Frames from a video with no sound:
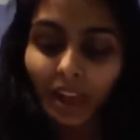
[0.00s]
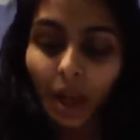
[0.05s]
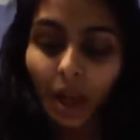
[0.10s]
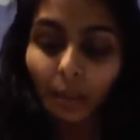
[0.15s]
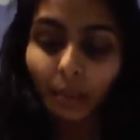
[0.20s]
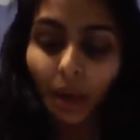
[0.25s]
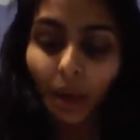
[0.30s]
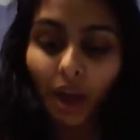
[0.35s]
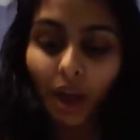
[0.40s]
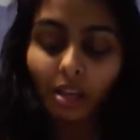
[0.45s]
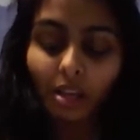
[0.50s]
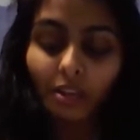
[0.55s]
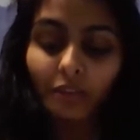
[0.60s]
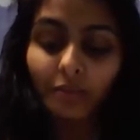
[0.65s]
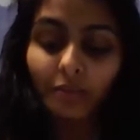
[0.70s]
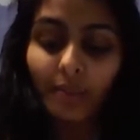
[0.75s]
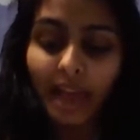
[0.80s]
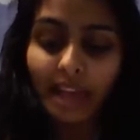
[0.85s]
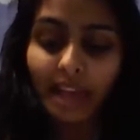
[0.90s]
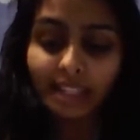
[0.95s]
A ball
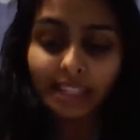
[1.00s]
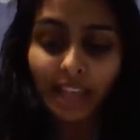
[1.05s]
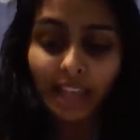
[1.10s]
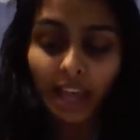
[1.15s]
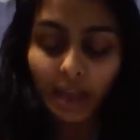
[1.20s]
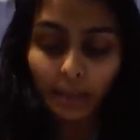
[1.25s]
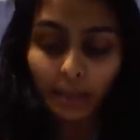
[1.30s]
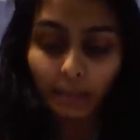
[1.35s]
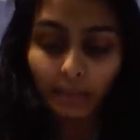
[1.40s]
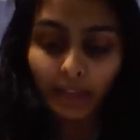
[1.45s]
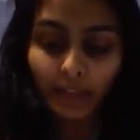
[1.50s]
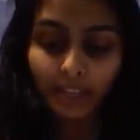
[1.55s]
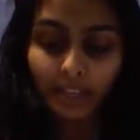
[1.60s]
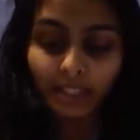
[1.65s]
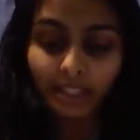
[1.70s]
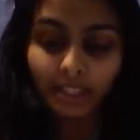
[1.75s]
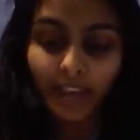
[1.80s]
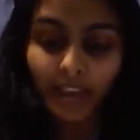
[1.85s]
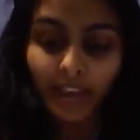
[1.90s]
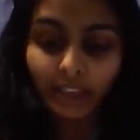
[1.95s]
of mass m
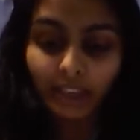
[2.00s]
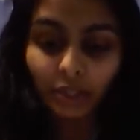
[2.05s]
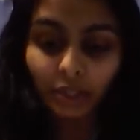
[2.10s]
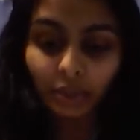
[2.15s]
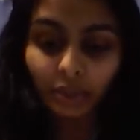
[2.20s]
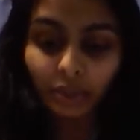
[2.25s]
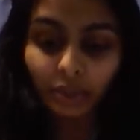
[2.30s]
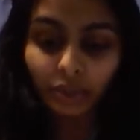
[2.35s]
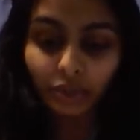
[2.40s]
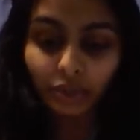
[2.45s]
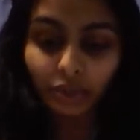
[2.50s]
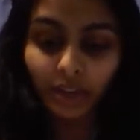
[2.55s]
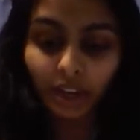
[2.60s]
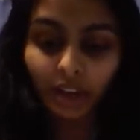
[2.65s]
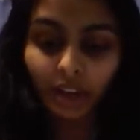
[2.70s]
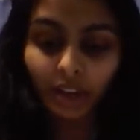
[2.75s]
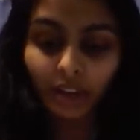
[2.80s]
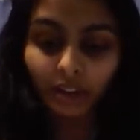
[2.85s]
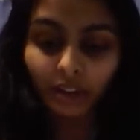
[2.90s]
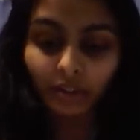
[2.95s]
is attached to a
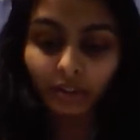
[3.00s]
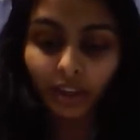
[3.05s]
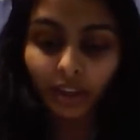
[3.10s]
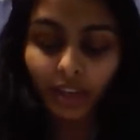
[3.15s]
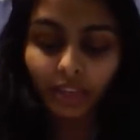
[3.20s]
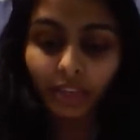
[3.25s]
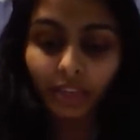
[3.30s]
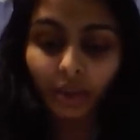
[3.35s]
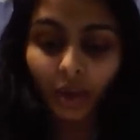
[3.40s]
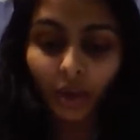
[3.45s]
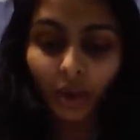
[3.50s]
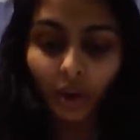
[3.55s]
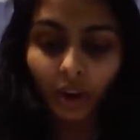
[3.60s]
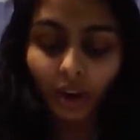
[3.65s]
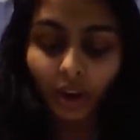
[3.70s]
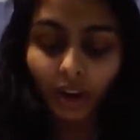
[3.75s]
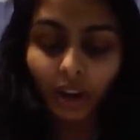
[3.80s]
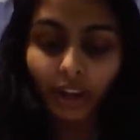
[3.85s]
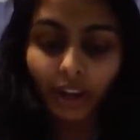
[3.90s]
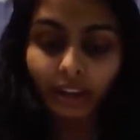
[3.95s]
string of length
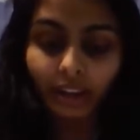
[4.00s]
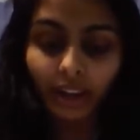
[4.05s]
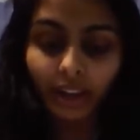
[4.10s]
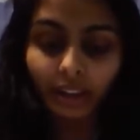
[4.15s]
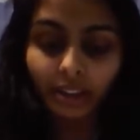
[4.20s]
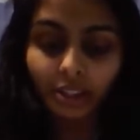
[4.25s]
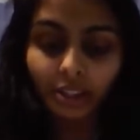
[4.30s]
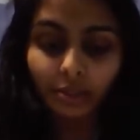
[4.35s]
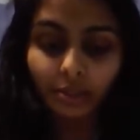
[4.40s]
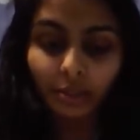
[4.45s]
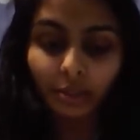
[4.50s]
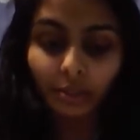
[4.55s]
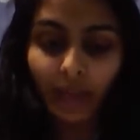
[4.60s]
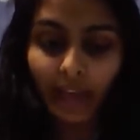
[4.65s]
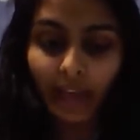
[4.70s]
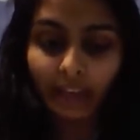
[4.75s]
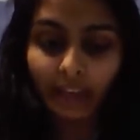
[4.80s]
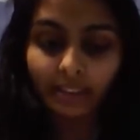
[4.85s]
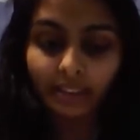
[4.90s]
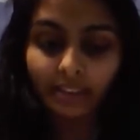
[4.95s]
r and negligible
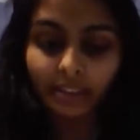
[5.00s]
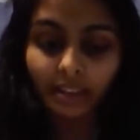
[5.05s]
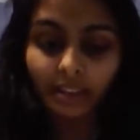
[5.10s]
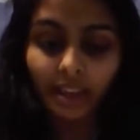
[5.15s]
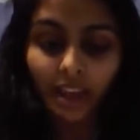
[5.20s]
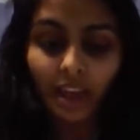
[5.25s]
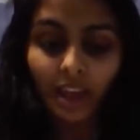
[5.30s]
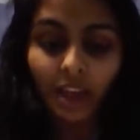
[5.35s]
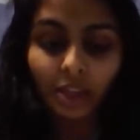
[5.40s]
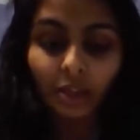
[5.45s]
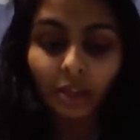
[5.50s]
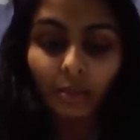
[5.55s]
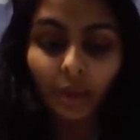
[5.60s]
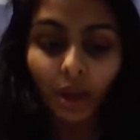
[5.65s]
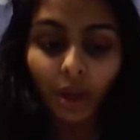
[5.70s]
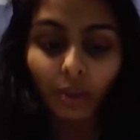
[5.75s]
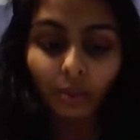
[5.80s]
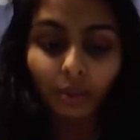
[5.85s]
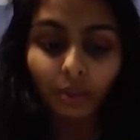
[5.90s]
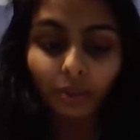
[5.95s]
mass. The
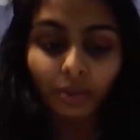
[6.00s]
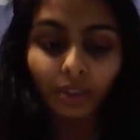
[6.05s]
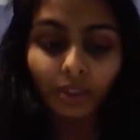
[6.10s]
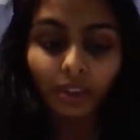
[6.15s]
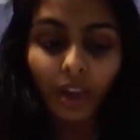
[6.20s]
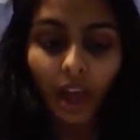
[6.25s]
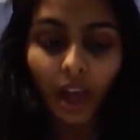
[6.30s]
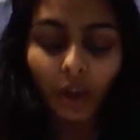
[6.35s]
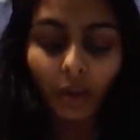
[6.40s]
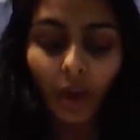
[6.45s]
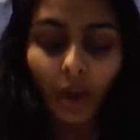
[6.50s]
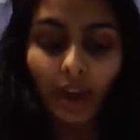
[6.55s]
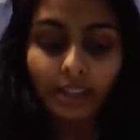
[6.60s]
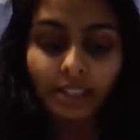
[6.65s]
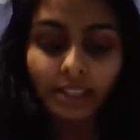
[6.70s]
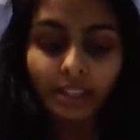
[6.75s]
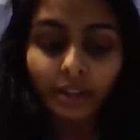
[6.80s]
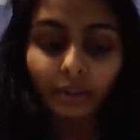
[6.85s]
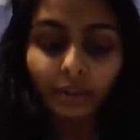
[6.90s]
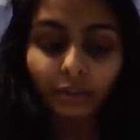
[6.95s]
ball moves
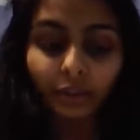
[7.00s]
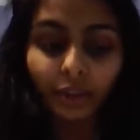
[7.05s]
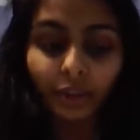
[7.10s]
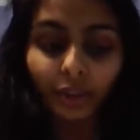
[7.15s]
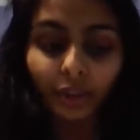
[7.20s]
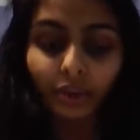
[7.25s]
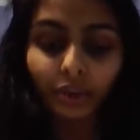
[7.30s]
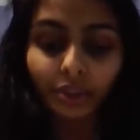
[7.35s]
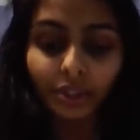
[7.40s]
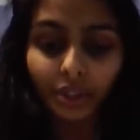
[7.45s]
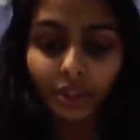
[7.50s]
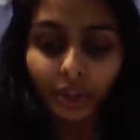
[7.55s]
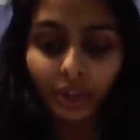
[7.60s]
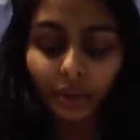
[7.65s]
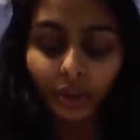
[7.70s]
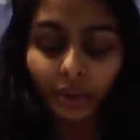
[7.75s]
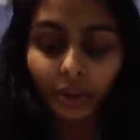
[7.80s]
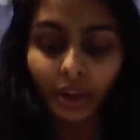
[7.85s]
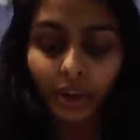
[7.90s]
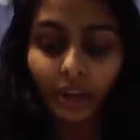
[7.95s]
clockwise in a vertical
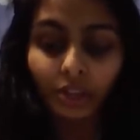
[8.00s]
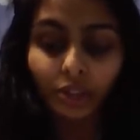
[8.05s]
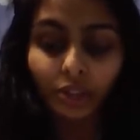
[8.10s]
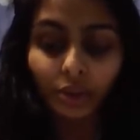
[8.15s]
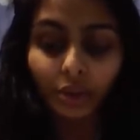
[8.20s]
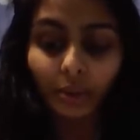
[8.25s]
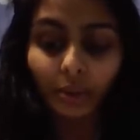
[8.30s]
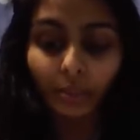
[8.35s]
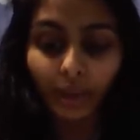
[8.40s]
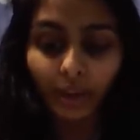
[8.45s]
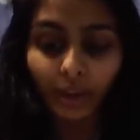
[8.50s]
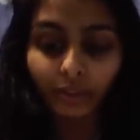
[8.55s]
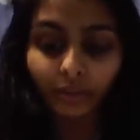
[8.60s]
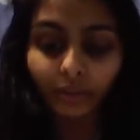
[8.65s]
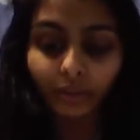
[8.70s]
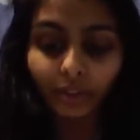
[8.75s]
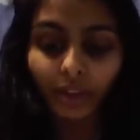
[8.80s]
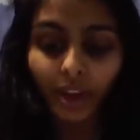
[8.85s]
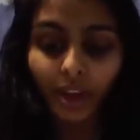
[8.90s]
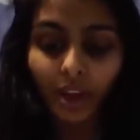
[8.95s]
circle as shown above.
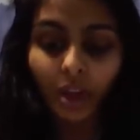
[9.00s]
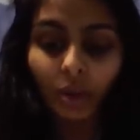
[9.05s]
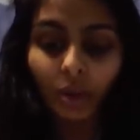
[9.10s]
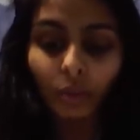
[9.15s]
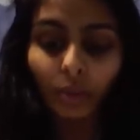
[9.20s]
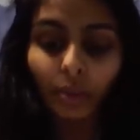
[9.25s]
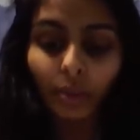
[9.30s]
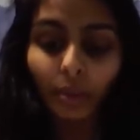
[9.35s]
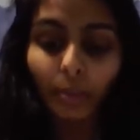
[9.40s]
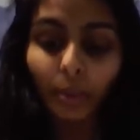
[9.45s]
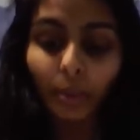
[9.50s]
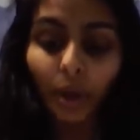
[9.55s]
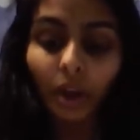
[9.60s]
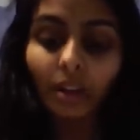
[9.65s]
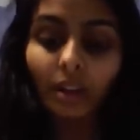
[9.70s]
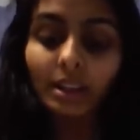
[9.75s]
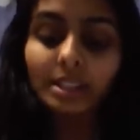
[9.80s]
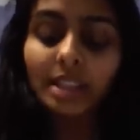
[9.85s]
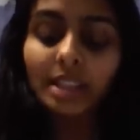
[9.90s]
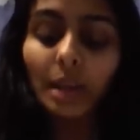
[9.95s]
When the
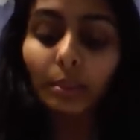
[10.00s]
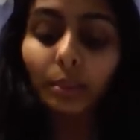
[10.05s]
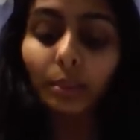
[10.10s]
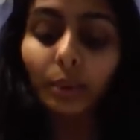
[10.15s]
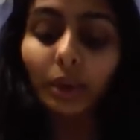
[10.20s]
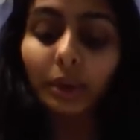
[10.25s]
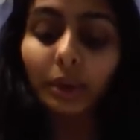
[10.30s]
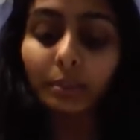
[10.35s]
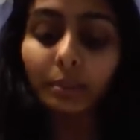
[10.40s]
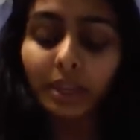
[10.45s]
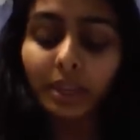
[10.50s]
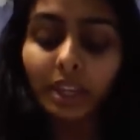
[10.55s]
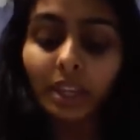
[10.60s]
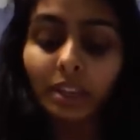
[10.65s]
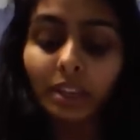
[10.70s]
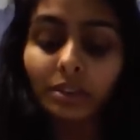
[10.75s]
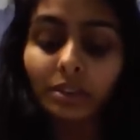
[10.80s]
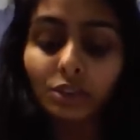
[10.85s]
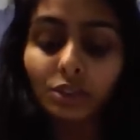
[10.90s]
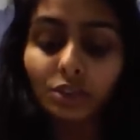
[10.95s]
ball is at point
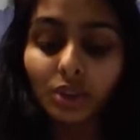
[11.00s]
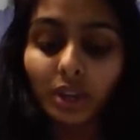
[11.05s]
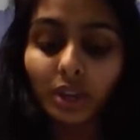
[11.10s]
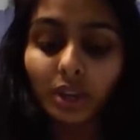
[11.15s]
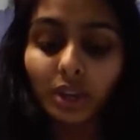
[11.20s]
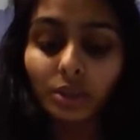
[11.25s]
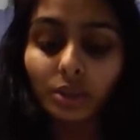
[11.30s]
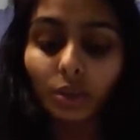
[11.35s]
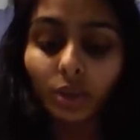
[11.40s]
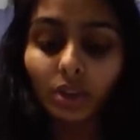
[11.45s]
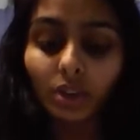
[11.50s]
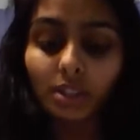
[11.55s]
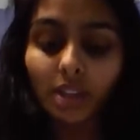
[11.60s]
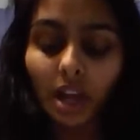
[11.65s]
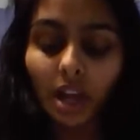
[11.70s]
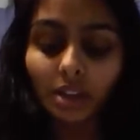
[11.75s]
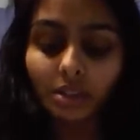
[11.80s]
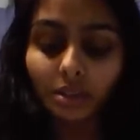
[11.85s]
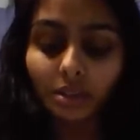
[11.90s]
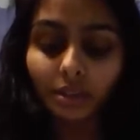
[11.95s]
P, the string is
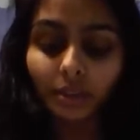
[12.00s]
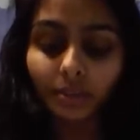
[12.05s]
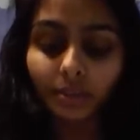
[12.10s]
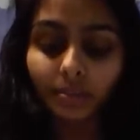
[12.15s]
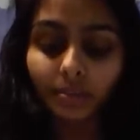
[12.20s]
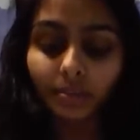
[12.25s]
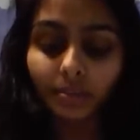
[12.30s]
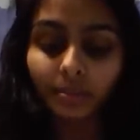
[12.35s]
horizontal.